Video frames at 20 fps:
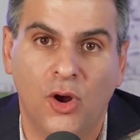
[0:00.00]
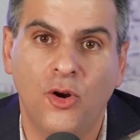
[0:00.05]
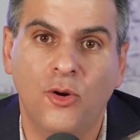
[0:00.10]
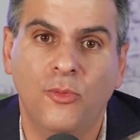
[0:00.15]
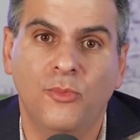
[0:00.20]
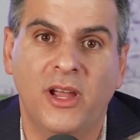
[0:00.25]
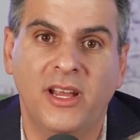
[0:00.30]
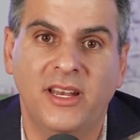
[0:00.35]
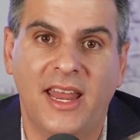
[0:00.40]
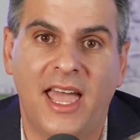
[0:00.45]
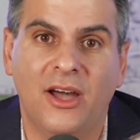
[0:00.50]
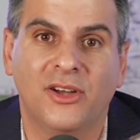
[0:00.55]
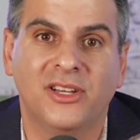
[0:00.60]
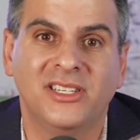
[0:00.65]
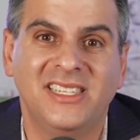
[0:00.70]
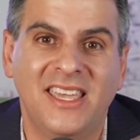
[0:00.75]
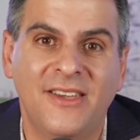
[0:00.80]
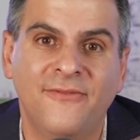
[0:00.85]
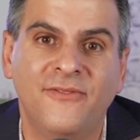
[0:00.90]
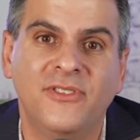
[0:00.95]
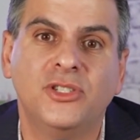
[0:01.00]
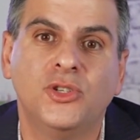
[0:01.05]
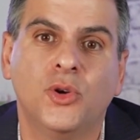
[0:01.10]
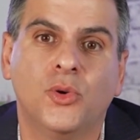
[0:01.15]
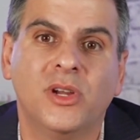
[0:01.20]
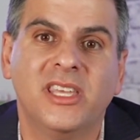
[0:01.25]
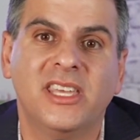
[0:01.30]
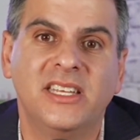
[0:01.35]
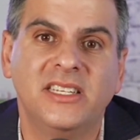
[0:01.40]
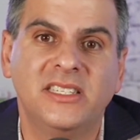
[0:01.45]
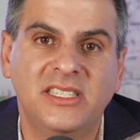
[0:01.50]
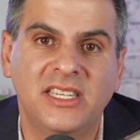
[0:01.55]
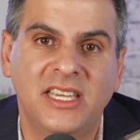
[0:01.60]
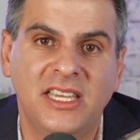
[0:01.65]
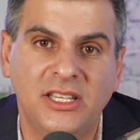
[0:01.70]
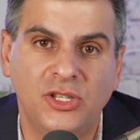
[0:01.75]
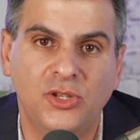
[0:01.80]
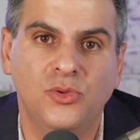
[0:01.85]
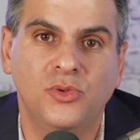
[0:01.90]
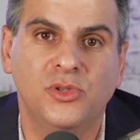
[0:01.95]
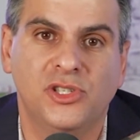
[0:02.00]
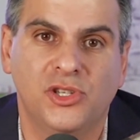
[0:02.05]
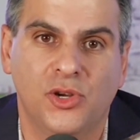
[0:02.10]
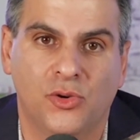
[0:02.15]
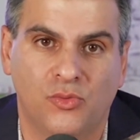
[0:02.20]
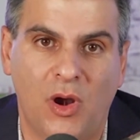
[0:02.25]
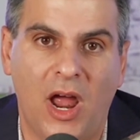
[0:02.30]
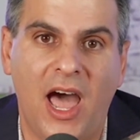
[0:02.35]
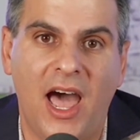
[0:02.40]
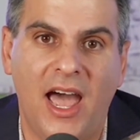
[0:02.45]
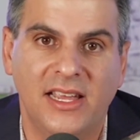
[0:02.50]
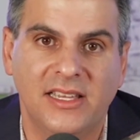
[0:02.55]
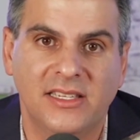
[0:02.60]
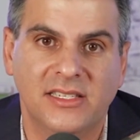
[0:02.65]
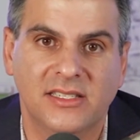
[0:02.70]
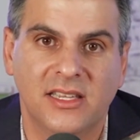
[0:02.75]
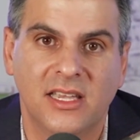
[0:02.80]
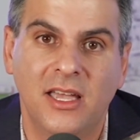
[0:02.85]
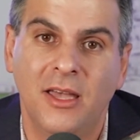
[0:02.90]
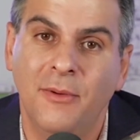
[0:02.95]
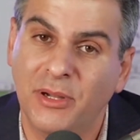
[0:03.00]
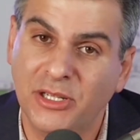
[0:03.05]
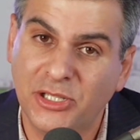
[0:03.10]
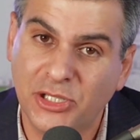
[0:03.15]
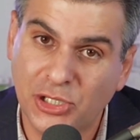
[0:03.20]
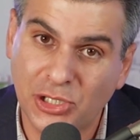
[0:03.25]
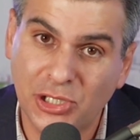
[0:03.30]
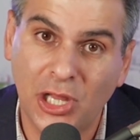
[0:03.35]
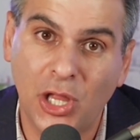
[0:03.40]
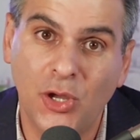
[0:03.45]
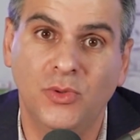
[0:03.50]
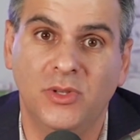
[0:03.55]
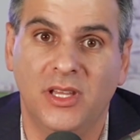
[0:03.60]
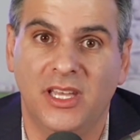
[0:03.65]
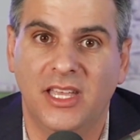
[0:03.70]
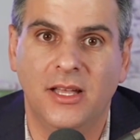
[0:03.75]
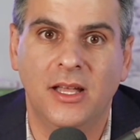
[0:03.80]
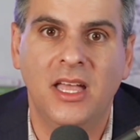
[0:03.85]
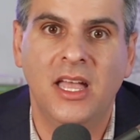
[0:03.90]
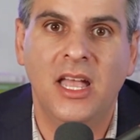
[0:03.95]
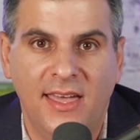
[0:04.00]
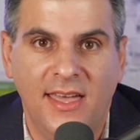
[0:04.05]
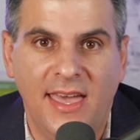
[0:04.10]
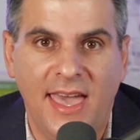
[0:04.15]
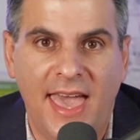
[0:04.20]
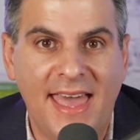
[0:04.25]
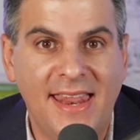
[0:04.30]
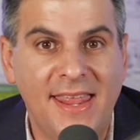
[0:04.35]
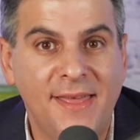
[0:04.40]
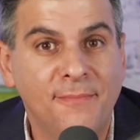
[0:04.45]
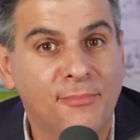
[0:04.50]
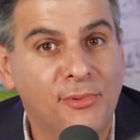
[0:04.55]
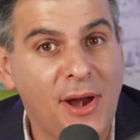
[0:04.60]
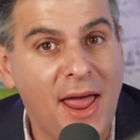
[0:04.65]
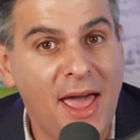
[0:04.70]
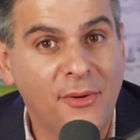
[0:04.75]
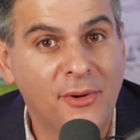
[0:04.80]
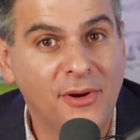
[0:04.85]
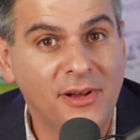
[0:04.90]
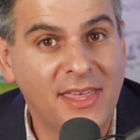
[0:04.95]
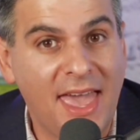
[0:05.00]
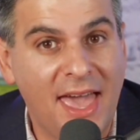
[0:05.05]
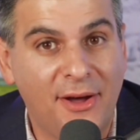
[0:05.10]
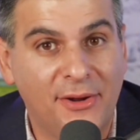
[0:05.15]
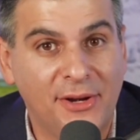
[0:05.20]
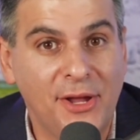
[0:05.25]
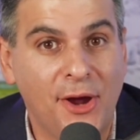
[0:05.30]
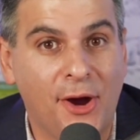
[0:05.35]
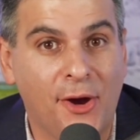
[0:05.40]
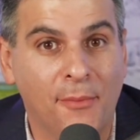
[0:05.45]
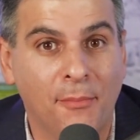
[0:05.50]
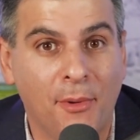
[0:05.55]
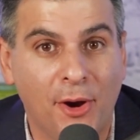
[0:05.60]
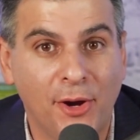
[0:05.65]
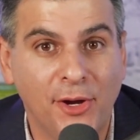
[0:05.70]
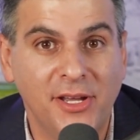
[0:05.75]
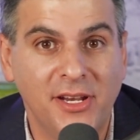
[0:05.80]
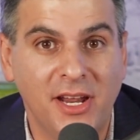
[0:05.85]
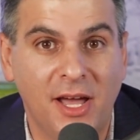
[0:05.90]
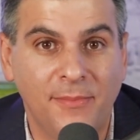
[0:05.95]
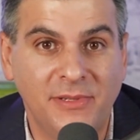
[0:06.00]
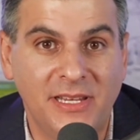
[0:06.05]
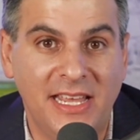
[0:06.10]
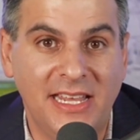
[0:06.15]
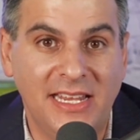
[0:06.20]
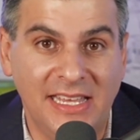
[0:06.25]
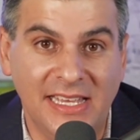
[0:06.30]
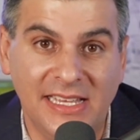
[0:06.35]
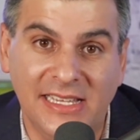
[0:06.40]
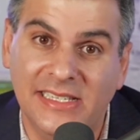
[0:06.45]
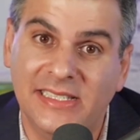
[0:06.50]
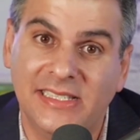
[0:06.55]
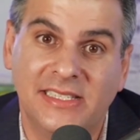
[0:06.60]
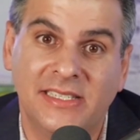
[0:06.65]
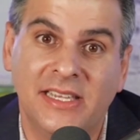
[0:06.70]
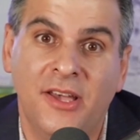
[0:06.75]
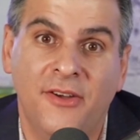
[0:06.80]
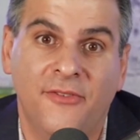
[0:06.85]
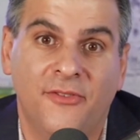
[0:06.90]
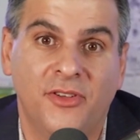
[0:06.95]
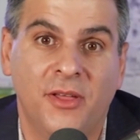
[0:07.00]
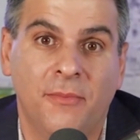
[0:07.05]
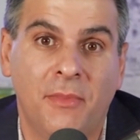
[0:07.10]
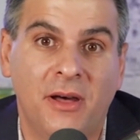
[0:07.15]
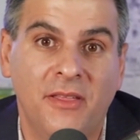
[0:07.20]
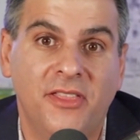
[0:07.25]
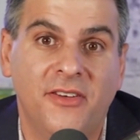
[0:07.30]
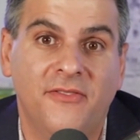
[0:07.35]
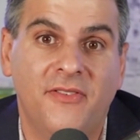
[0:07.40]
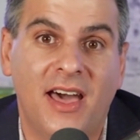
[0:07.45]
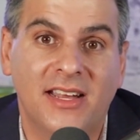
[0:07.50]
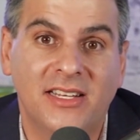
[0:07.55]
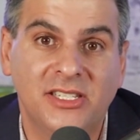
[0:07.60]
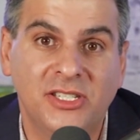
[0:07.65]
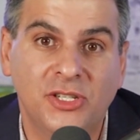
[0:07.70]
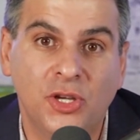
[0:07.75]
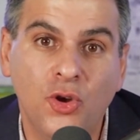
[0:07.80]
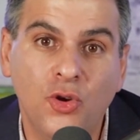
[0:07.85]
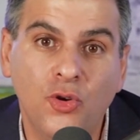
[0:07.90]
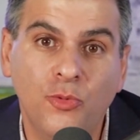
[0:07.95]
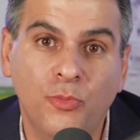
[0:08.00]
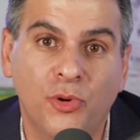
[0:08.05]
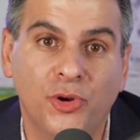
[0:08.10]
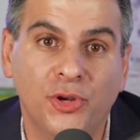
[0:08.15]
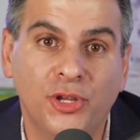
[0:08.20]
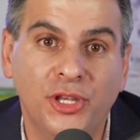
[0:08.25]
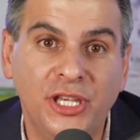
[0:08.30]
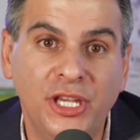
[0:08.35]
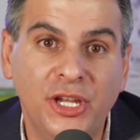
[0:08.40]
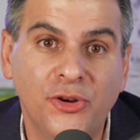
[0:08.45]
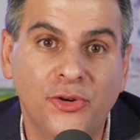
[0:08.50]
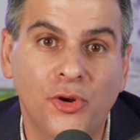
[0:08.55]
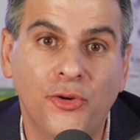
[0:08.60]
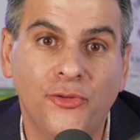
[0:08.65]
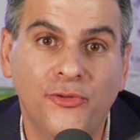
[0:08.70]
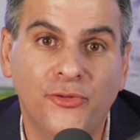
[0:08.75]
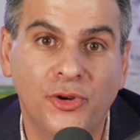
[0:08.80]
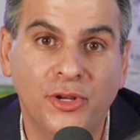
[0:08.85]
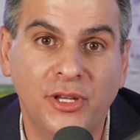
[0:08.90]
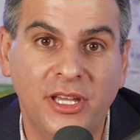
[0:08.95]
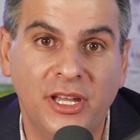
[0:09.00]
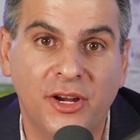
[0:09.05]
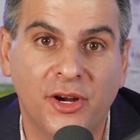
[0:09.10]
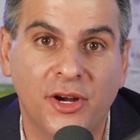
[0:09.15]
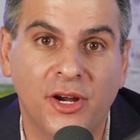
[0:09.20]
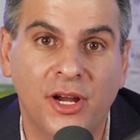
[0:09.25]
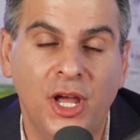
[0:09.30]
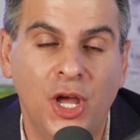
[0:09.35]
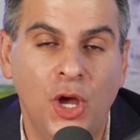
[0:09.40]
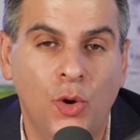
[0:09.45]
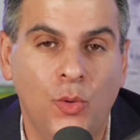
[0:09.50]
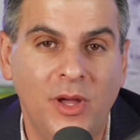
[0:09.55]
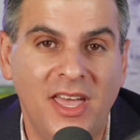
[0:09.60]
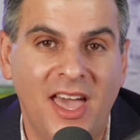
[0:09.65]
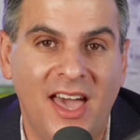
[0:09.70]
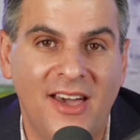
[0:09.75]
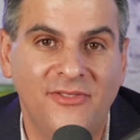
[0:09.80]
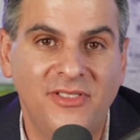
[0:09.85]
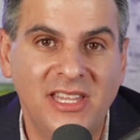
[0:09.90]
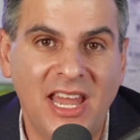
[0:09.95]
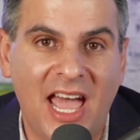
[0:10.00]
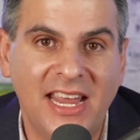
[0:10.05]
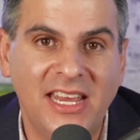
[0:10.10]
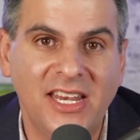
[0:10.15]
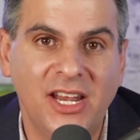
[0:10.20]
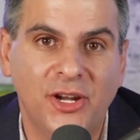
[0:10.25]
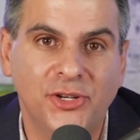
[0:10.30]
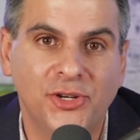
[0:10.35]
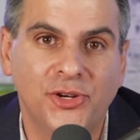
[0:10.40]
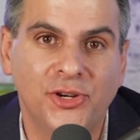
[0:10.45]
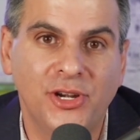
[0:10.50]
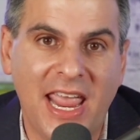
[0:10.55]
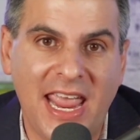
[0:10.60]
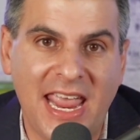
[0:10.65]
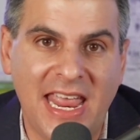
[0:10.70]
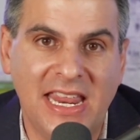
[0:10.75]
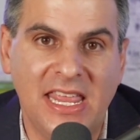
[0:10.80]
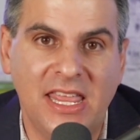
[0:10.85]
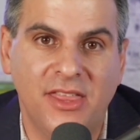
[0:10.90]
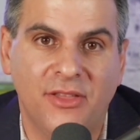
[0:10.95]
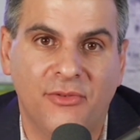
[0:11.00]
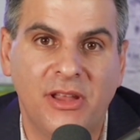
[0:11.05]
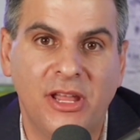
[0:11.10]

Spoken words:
right now because inventory continues to rise, but slowly. And in Broward County, our market update is for the month of October, year over year, we have 983